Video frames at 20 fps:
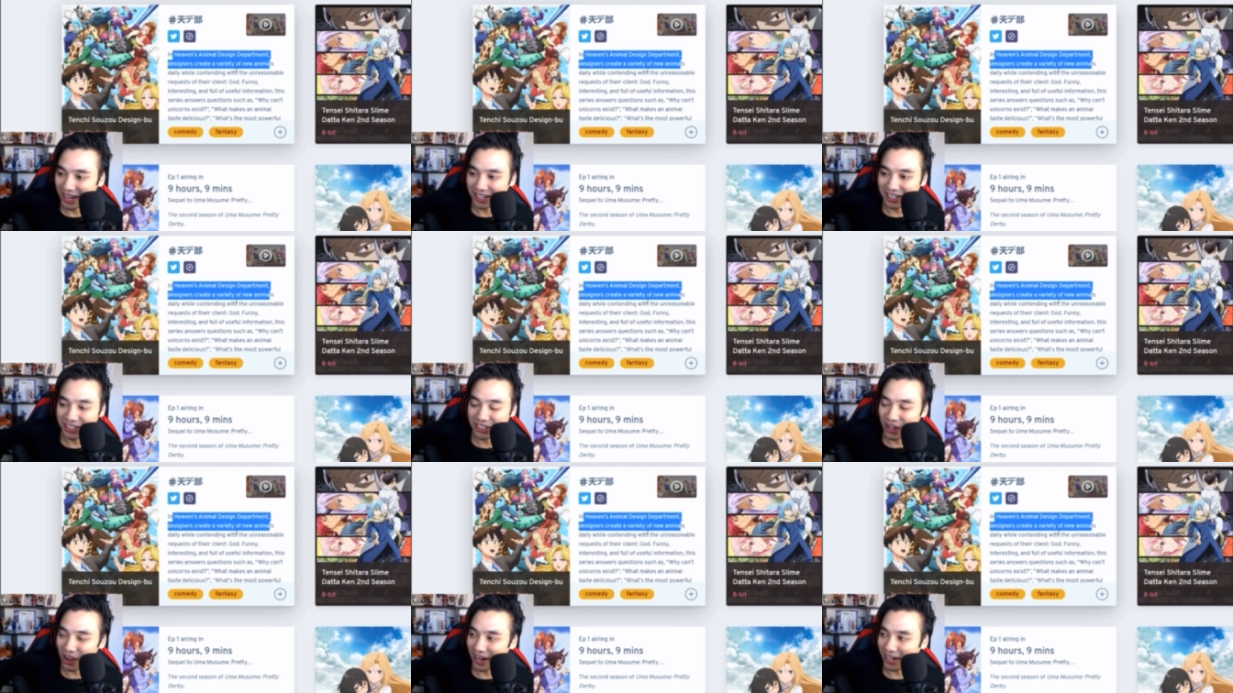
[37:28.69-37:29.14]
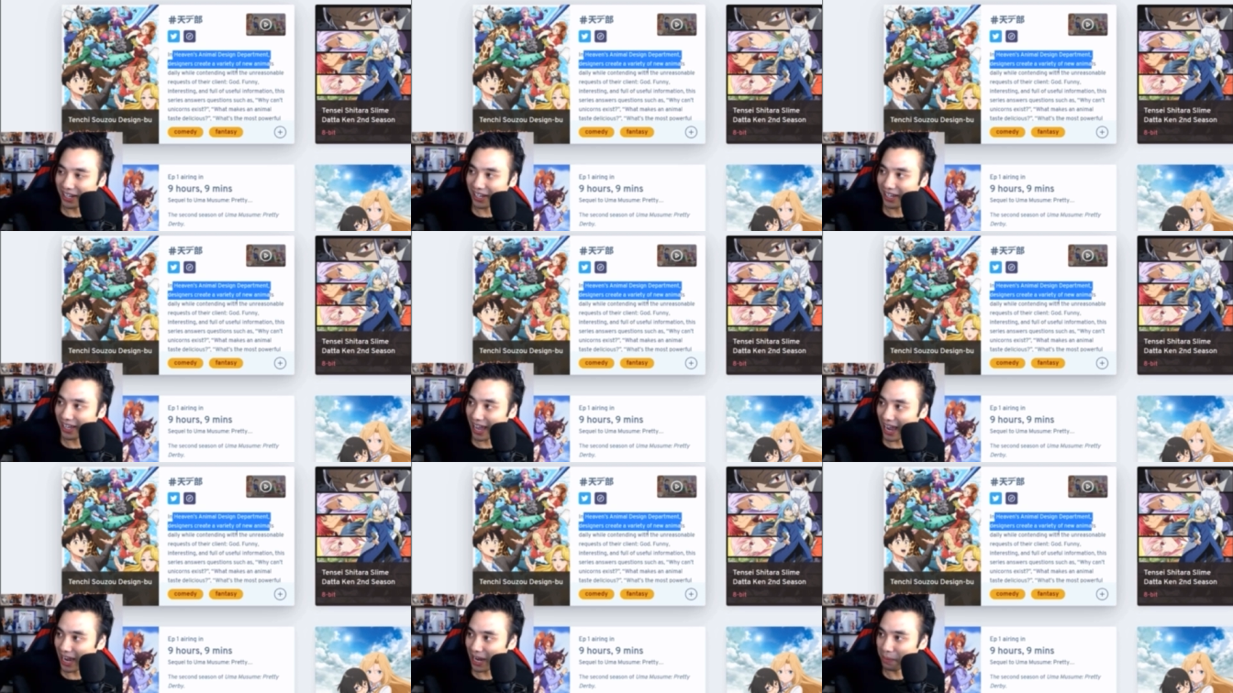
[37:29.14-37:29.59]
designing
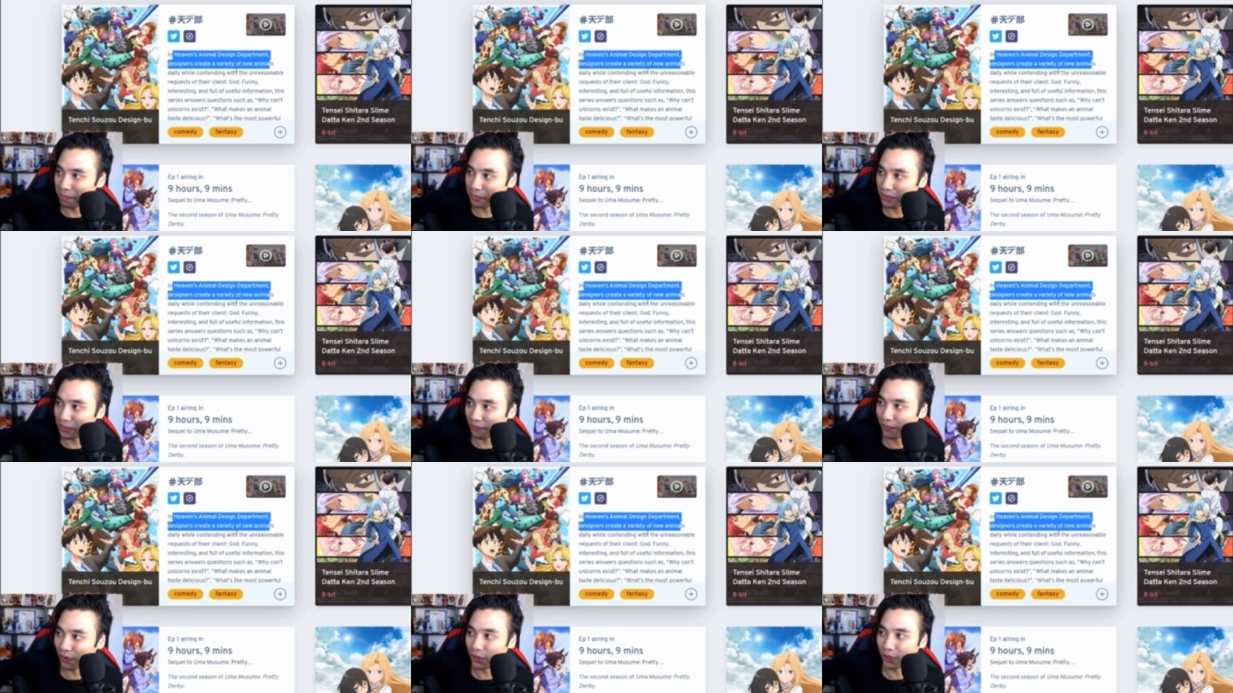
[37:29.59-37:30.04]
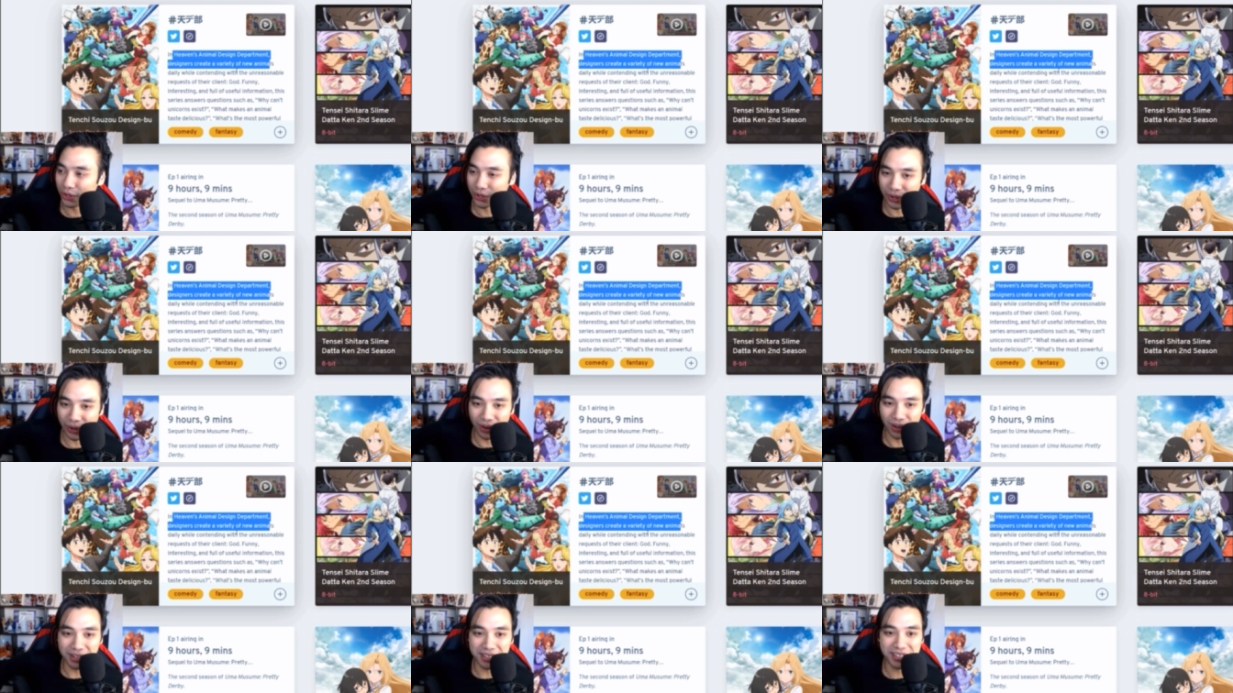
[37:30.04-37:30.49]
games for
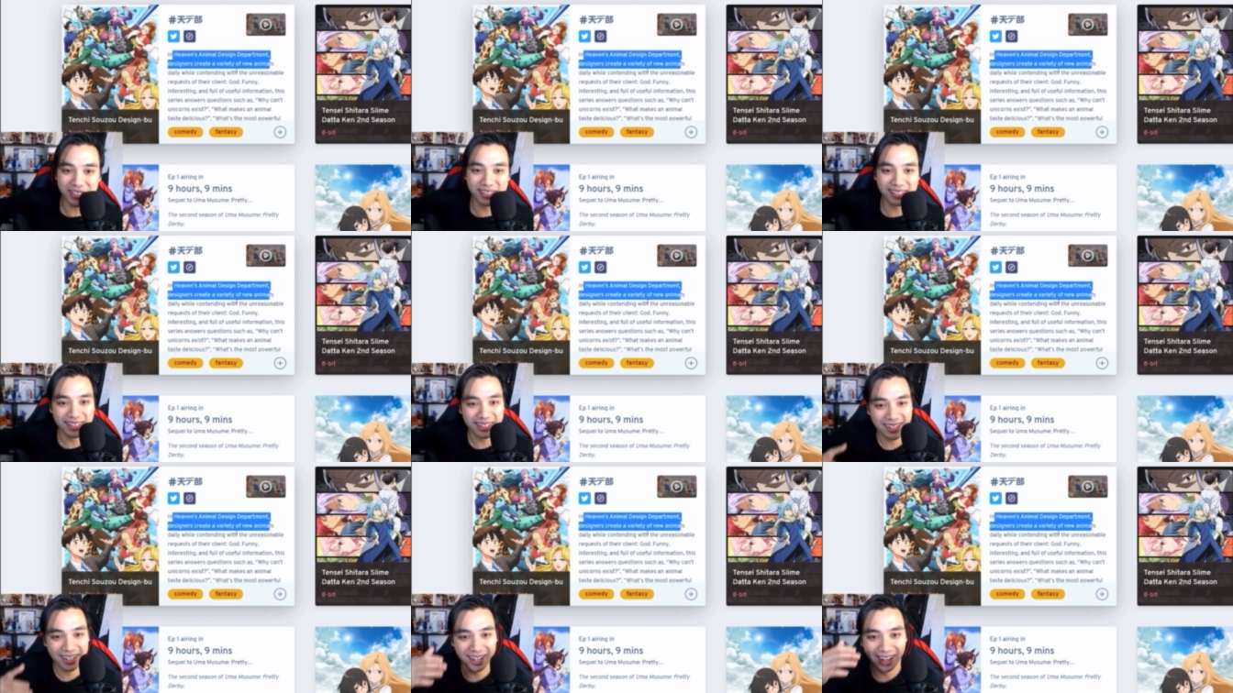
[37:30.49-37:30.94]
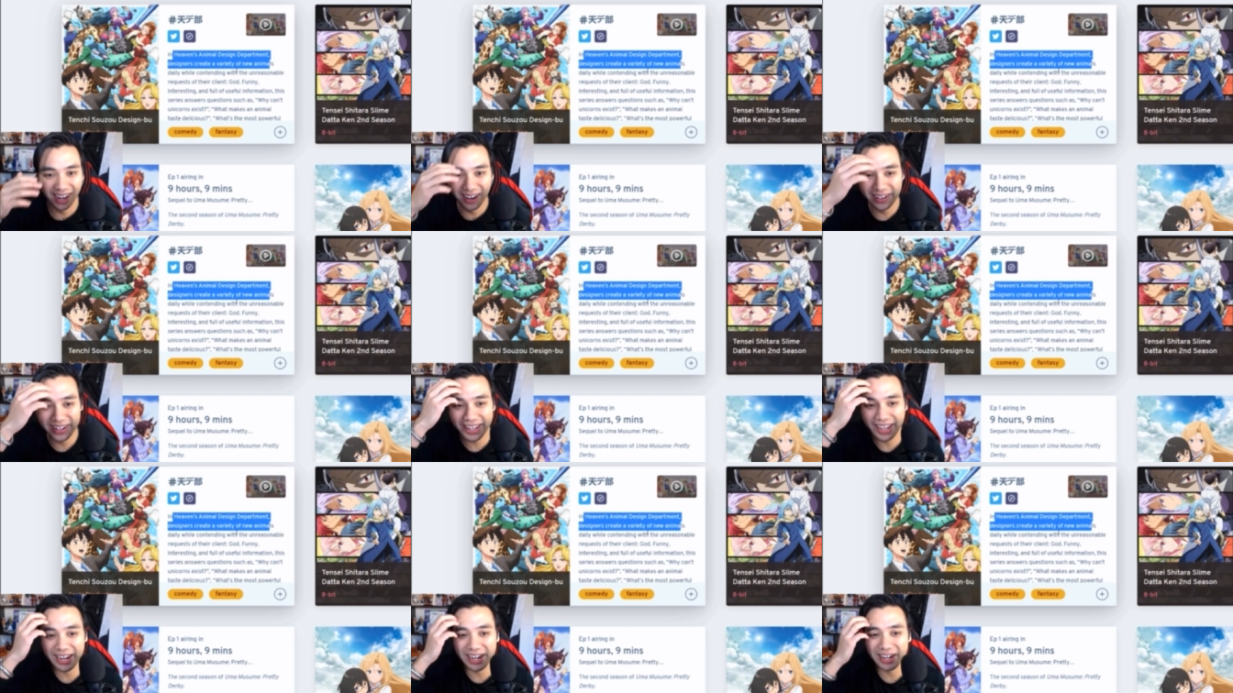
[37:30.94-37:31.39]
gods?
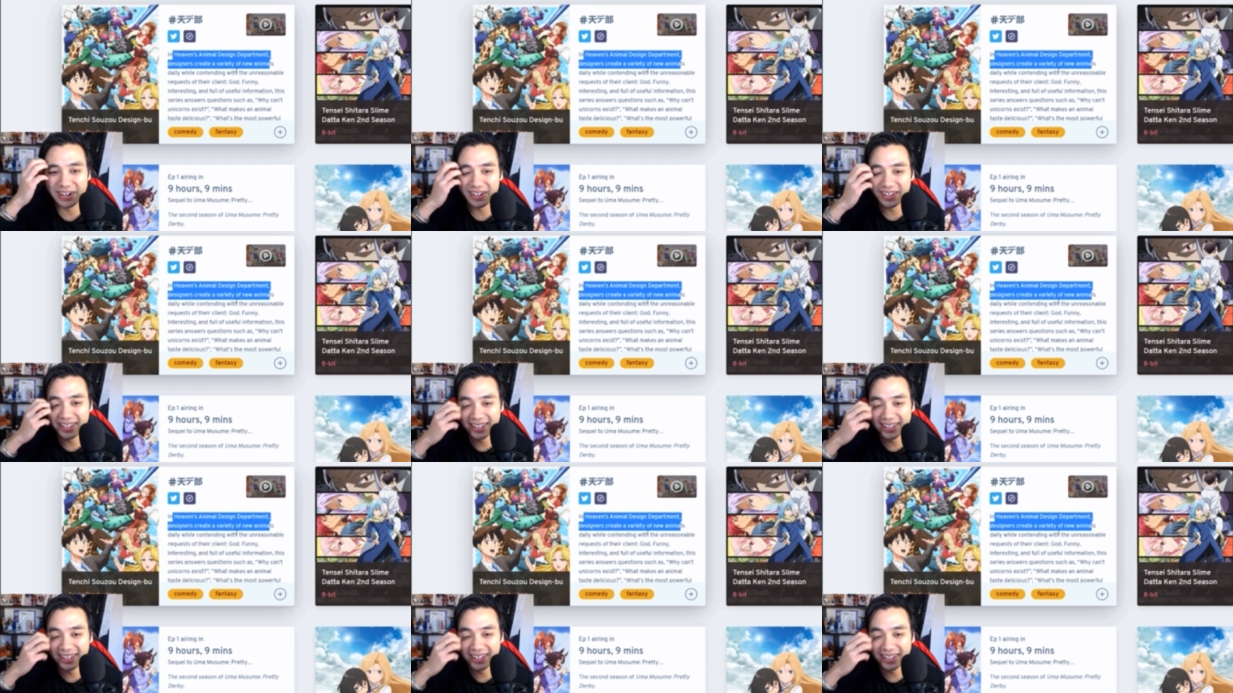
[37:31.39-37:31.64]
Okay.